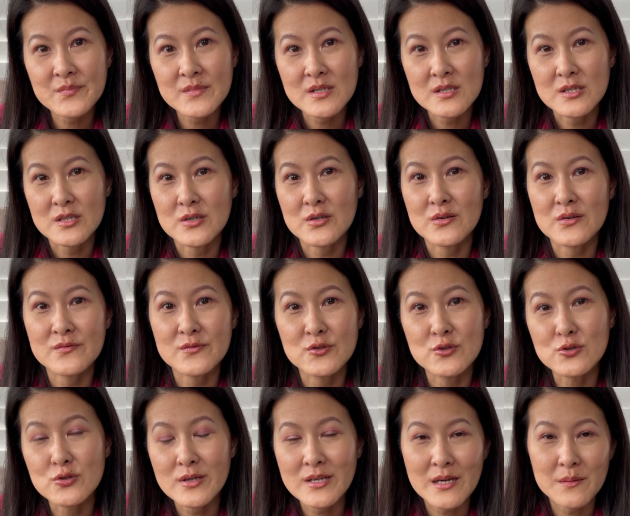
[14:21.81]
You know, if you
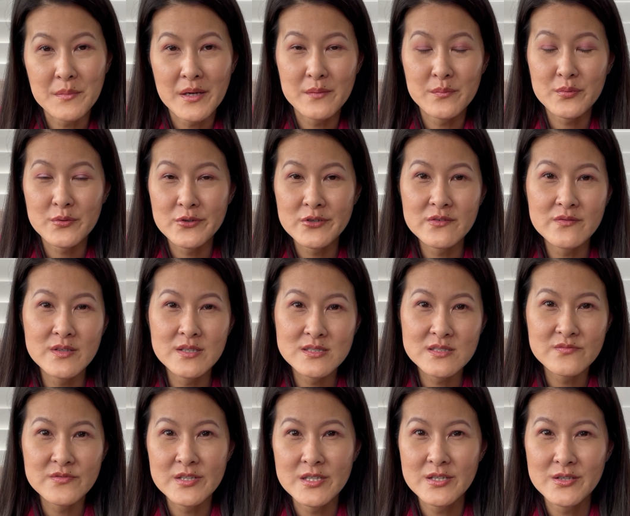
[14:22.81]
look at my previous
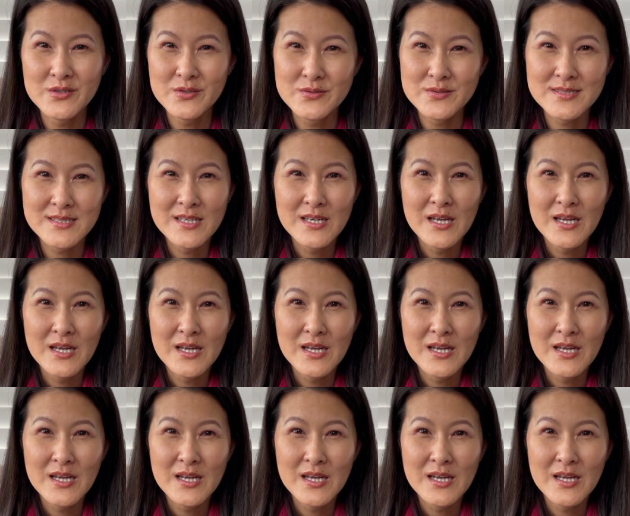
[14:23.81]
videos,